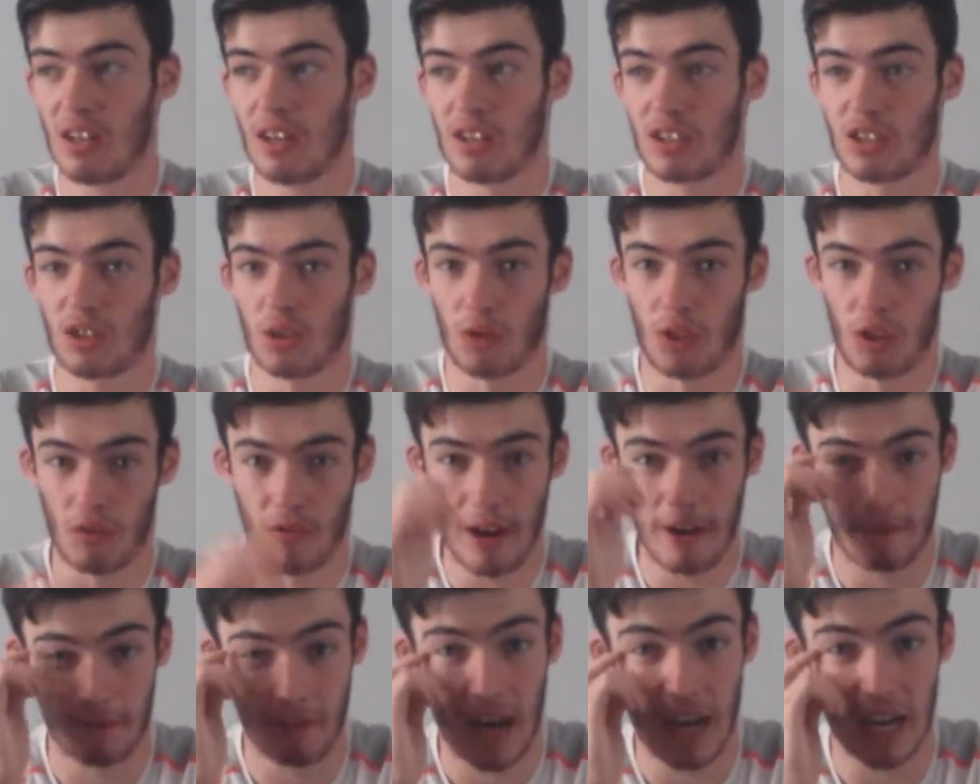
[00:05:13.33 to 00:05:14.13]
So the
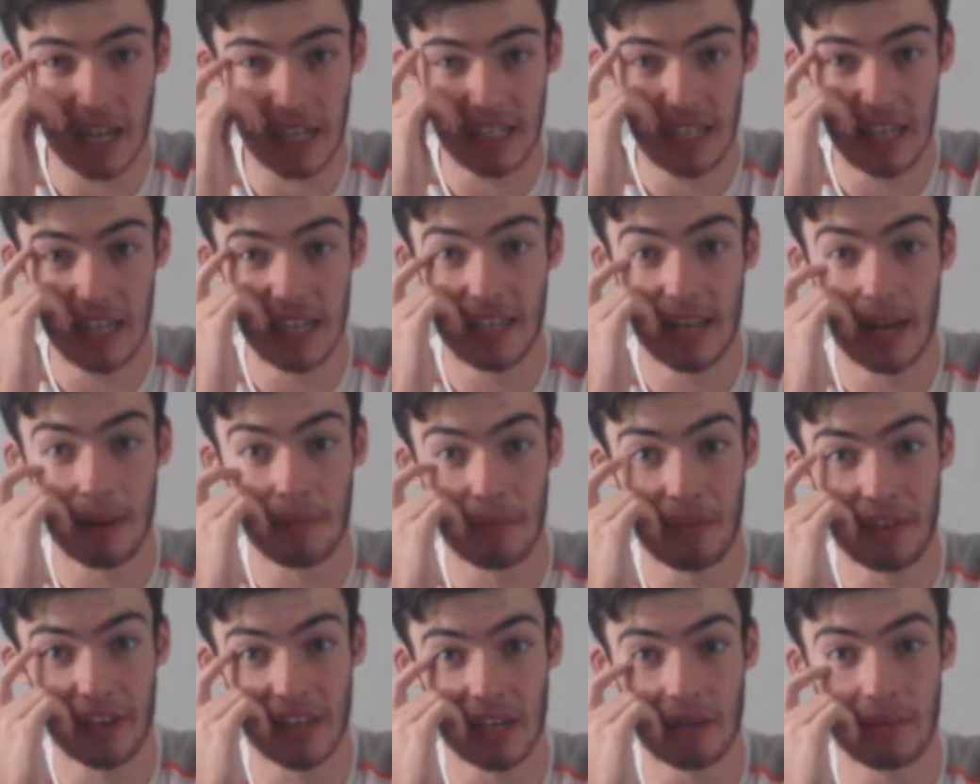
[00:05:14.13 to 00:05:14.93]
red flagged it, and
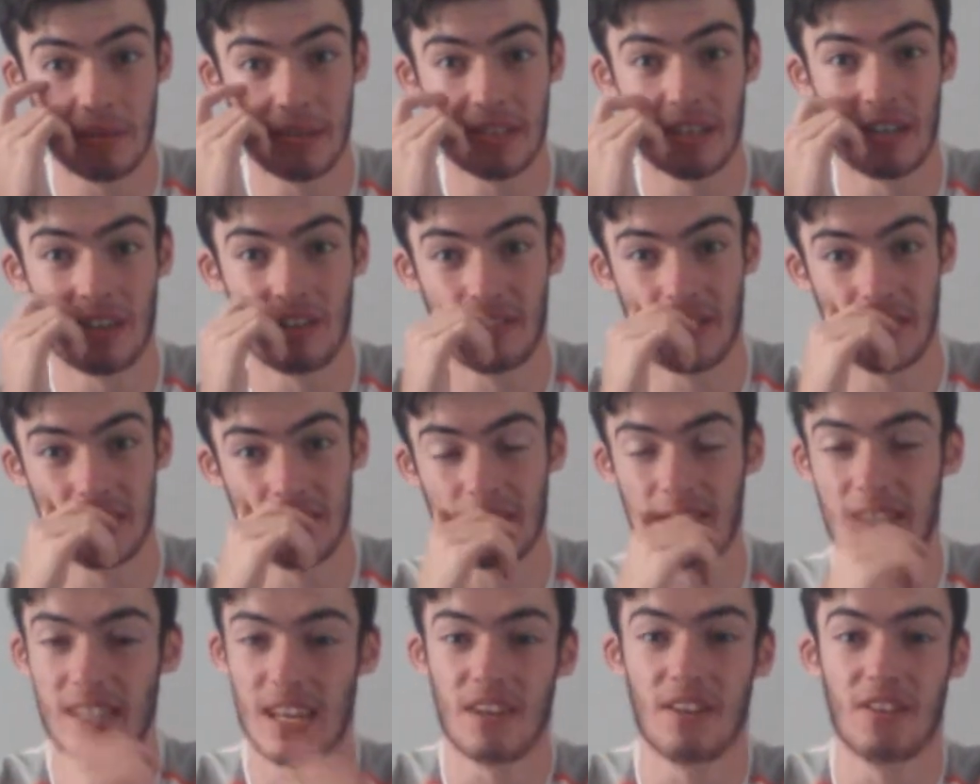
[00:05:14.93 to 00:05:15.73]
I'm thinking to myself,
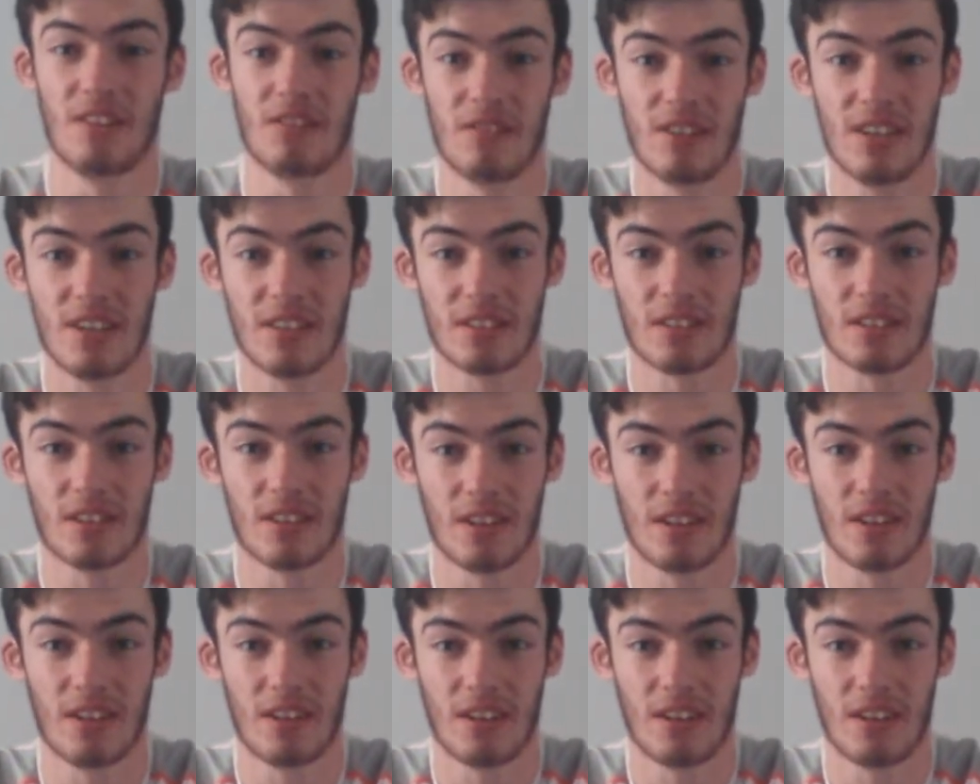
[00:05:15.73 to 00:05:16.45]
this is the end of the race.